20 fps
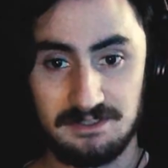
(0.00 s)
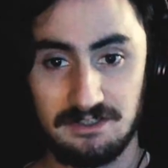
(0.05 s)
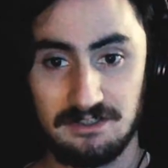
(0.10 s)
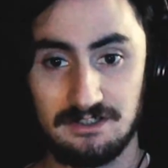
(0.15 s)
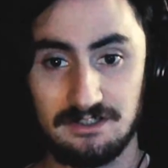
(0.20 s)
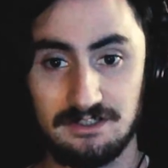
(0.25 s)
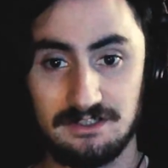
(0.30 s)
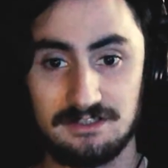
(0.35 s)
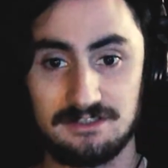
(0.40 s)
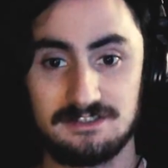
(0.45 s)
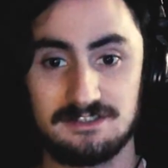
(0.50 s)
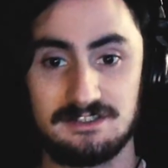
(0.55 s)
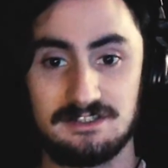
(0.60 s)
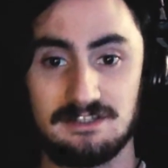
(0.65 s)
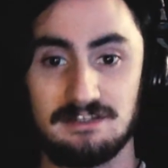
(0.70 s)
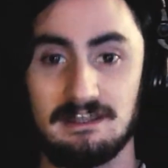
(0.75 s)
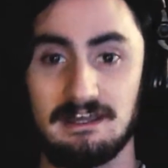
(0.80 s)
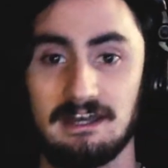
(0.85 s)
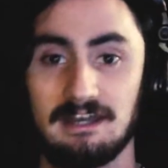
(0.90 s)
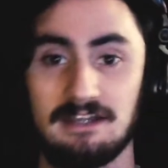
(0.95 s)

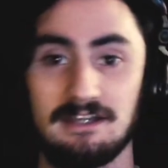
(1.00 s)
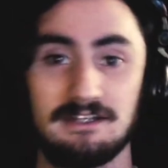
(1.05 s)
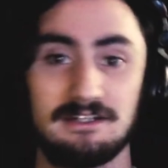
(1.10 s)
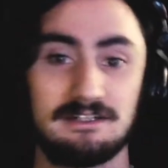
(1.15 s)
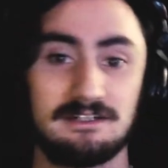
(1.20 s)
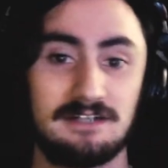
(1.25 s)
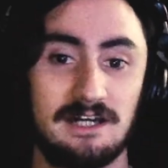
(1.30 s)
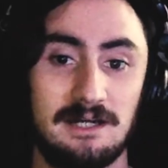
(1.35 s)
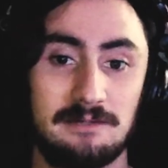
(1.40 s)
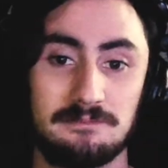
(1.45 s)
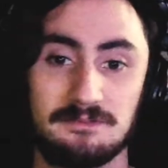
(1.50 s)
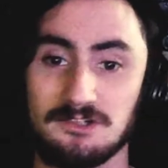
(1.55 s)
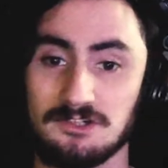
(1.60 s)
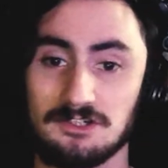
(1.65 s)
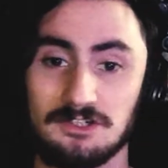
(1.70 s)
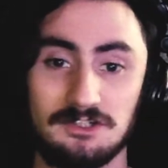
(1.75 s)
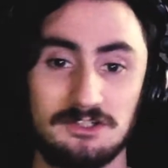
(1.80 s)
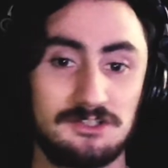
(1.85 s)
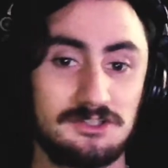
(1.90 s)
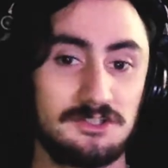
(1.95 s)
series that I'm
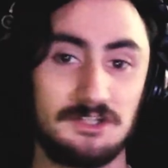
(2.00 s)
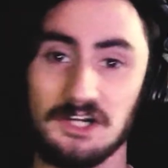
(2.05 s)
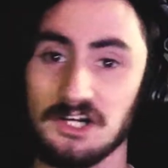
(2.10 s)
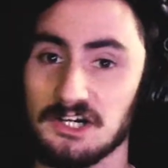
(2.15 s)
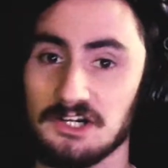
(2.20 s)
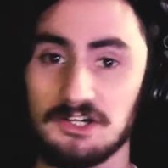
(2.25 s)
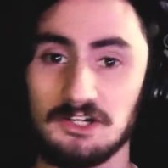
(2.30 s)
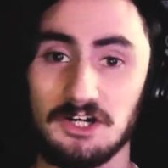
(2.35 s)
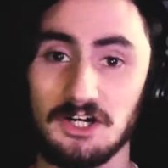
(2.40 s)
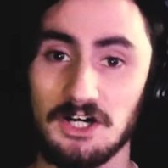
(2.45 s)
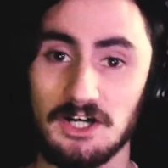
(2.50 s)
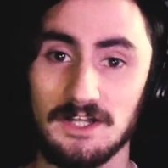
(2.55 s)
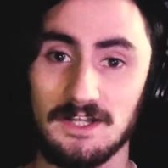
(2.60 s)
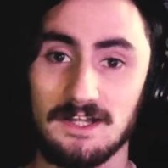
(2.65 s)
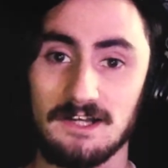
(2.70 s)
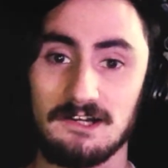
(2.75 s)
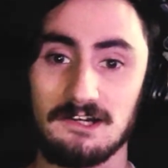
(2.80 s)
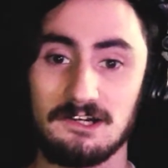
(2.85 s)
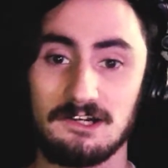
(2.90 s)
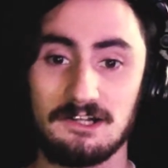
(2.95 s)
sure triggered all
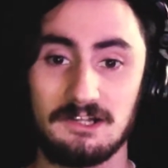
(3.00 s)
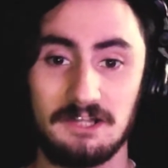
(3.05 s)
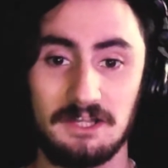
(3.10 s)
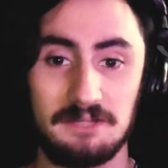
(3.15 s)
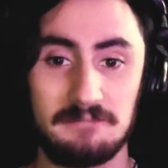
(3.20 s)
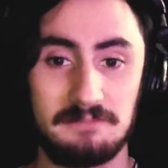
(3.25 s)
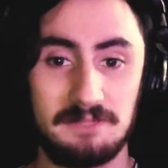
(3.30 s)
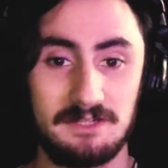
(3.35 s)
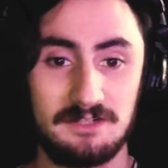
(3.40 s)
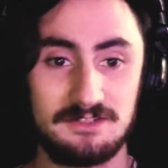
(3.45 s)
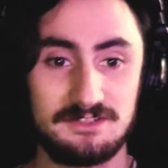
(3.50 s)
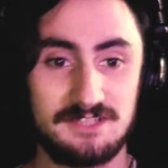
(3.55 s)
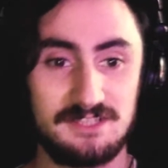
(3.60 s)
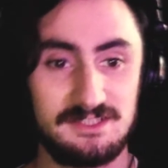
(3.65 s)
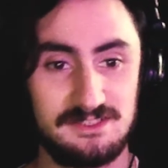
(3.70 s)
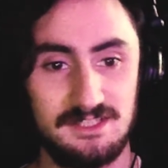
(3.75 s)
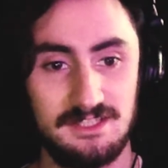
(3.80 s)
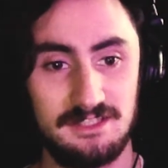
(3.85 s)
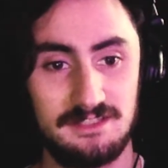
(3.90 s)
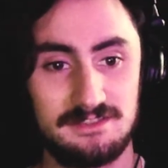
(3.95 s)
our nightmares
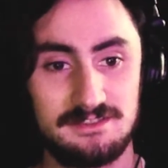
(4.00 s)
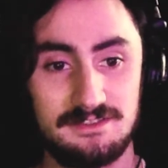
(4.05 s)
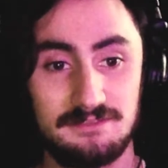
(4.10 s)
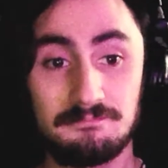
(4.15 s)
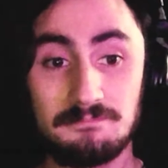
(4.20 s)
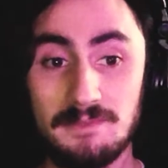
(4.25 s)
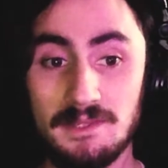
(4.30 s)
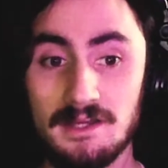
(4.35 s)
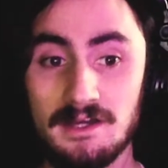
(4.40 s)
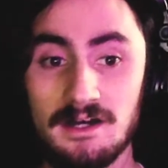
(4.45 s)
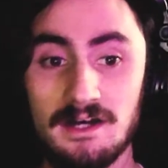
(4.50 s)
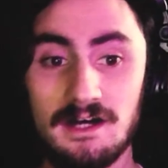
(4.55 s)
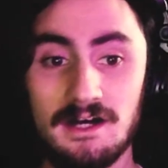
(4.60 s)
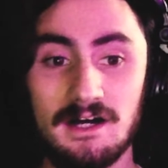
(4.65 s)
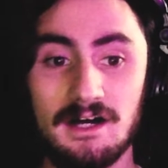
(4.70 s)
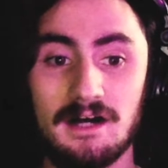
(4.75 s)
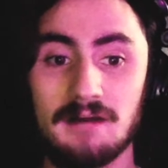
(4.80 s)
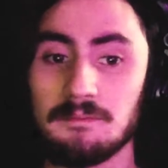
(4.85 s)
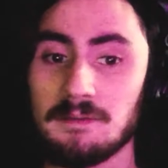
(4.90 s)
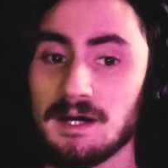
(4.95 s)
as kids.
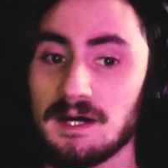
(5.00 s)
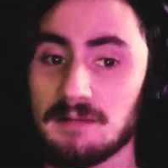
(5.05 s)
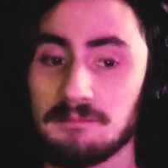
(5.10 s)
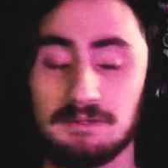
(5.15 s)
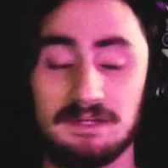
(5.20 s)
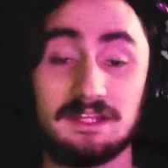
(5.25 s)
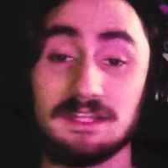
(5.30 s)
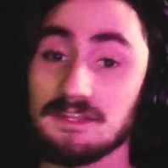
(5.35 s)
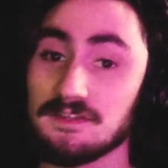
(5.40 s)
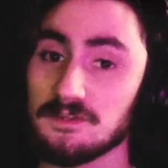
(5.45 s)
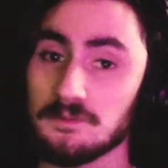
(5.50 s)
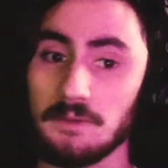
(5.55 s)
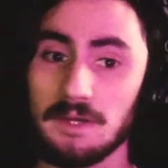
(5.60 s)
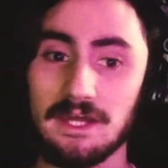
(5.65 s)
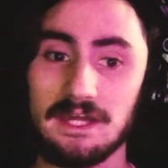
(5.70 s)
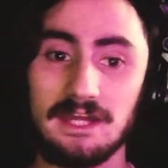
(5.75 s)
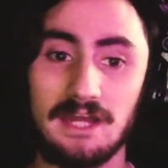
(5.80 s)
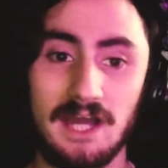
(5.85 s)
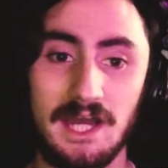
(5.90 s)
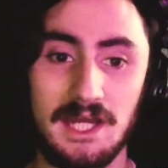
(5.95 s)
But either
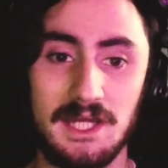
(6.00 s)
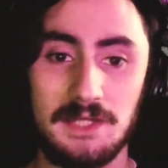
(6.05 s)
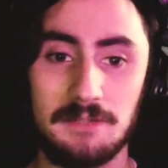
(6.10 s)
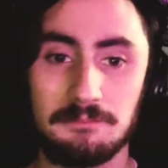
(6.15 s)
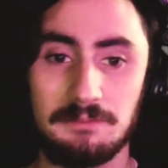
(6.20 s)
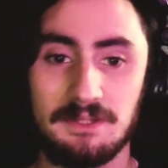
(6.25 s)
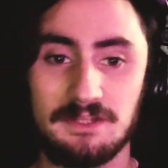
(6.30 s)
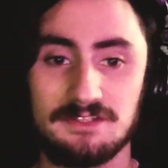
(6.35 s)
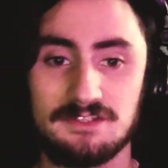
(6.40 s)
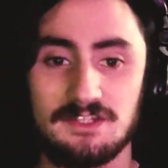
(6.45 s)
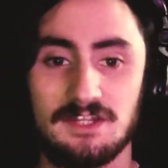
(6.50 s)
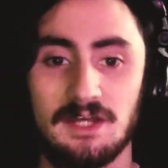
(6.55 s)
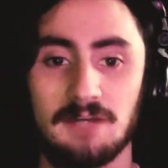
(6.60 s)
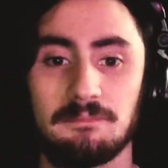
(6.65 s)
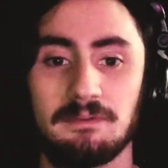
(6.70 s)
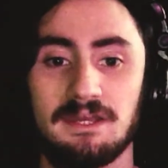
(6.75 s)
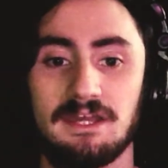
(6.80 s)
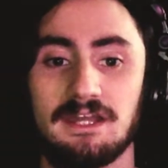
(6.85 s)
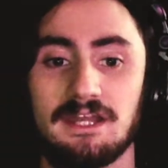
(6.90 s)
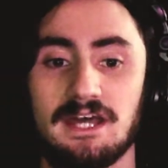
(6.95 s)
way, I picked it
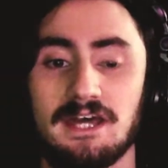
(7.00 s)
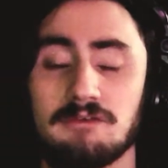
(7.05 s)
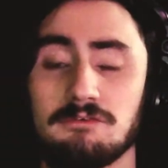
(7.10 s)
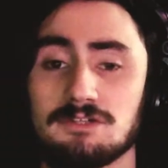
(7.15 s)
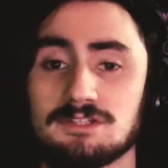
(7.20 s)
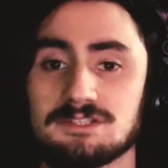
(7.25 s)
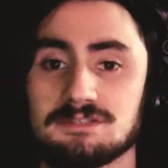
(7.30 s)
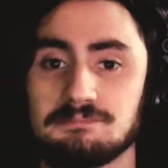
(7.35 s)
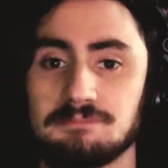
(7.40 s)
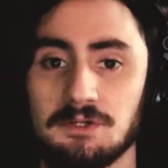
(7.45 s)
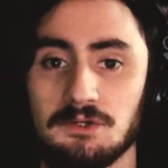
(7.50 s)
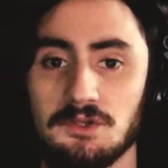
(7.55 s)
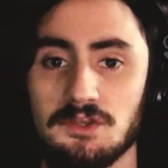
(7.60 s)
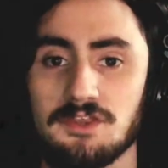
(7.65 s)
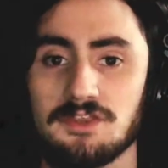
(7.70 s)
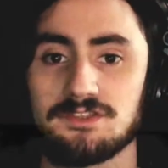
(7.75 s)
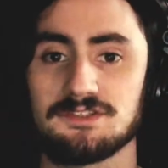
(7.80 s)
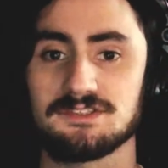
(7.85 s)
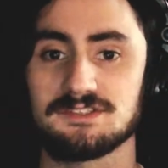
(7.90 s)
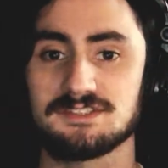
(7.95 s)
up and I was
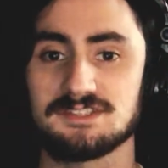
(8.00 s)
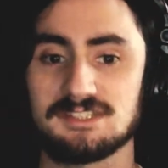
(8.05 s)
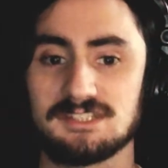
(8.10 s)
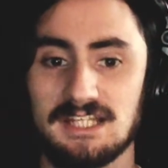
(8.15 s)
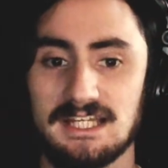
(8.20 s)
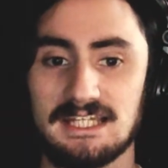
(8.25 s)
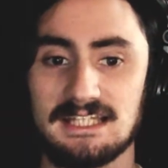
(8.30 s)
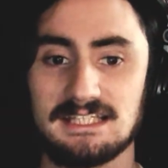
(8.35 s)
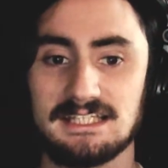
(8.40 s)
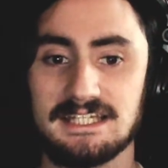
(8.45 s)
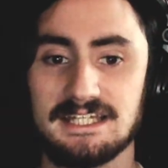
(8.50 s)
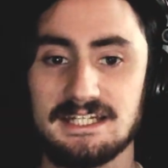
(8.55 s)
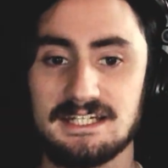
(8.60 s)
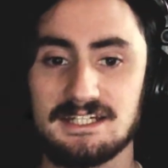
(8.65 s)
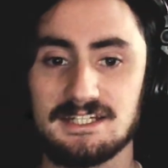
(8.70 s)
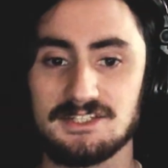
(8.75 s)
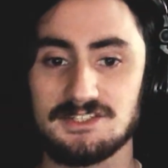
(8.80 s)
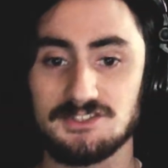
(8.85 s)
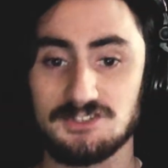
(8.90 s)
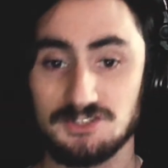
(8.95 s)
both slightly
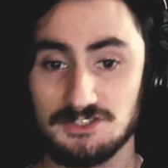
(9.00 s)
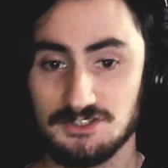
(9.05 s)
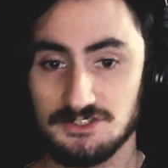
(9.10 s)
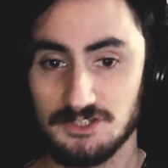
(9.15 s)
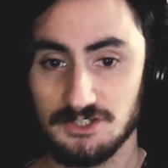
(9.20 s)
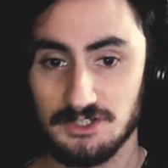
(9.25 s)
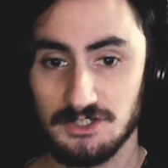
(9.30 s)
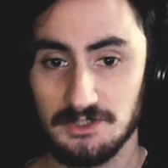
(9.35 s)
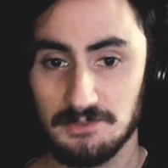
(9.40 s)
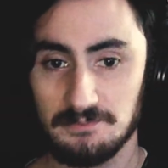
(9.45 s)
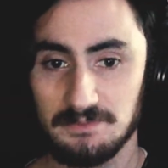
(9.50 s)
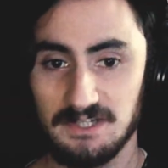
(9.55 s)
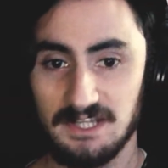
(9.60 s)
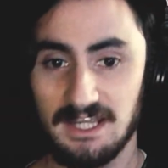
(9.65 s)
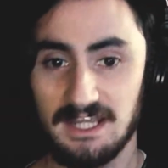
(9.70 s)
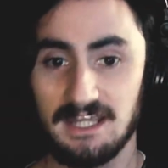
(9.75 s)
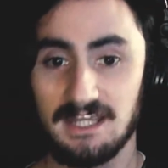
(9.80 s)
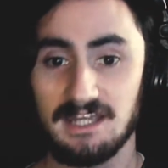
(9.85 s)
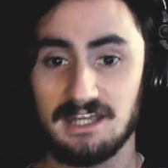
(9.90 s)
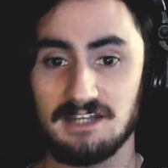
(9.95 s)
disturbed
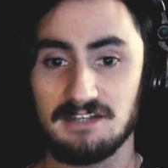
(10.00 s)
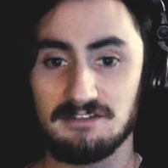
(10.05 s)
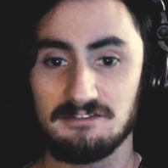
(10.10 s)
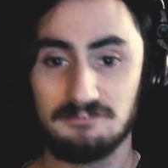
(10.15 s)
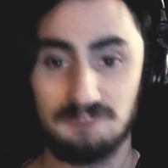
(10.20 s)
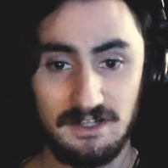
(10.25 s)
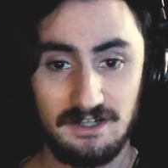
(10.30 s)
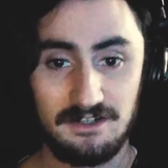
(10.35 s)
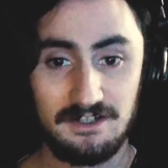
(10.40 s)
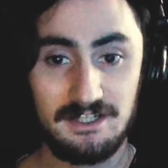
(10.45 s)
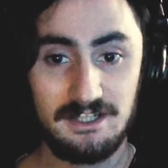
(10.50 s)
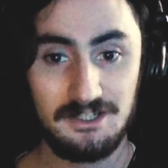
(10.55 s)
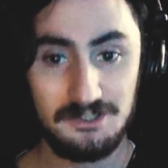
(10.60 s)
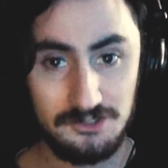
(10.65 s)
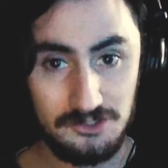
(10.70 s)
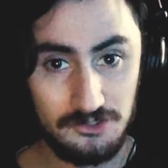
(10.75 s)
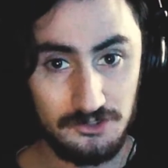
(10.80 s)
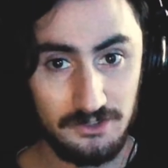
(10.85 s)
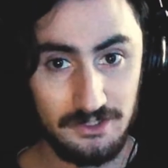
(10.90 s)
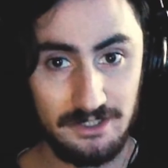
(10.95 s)
and very
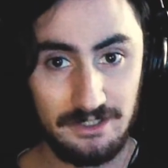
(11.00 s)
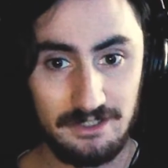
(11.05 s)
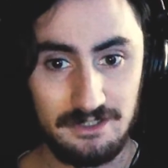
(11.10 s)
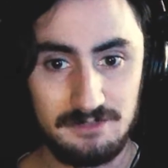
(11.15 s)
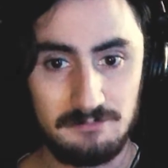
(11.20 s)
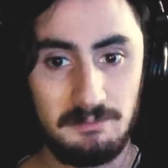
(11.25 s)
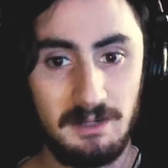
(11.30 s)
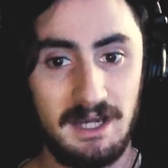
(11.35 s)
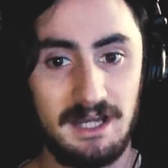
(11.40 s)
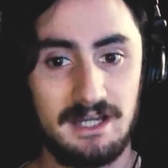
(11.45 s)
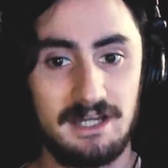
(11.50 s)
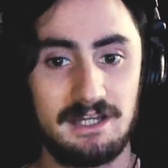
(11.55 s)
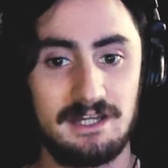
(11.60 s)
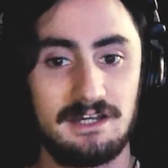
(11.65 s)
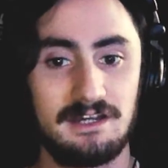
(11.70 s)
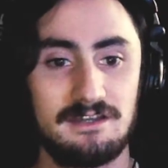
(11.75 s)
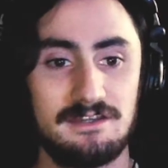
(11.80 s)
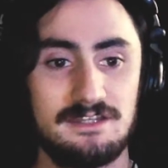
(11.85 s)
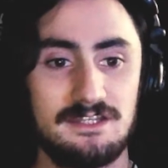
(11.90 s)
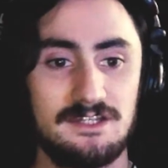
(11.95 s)
intrigued
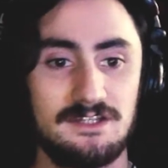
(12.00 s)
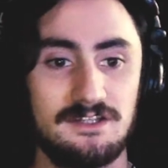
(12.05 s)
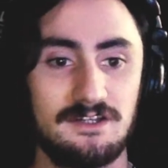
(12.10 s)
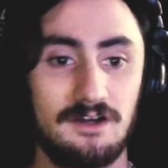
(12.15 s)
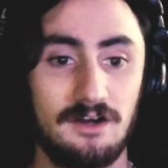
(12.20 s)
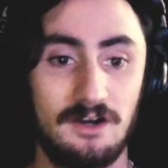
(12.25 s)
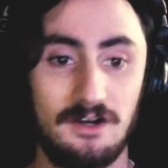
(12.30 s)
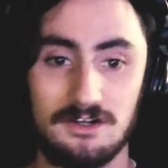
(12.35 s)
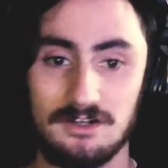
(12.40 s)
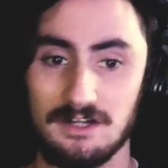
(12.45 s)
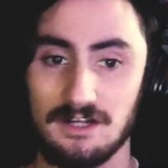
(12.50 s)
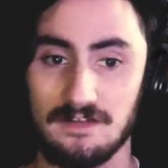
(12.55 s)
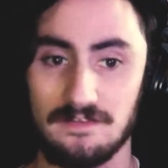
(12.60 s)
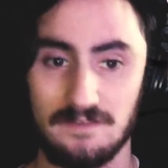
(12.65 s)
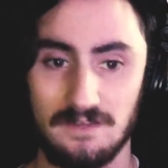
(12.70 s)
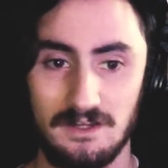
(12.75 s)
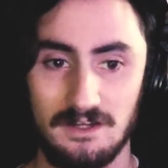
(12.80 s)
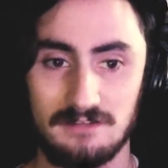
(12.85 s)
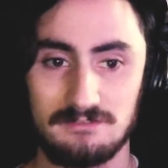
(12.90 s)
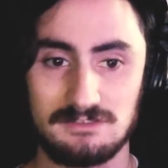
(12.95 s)
by the art on
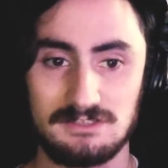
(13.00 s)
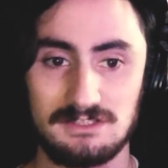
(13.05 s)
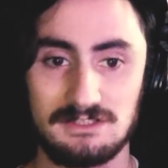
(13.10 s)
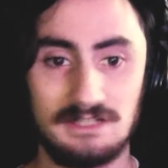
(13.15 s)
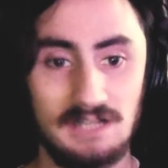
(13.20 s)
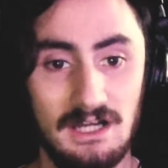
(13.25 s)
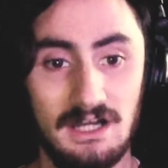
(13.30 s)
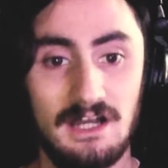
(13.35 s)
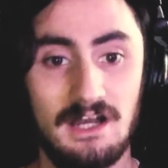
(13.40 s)
the cover.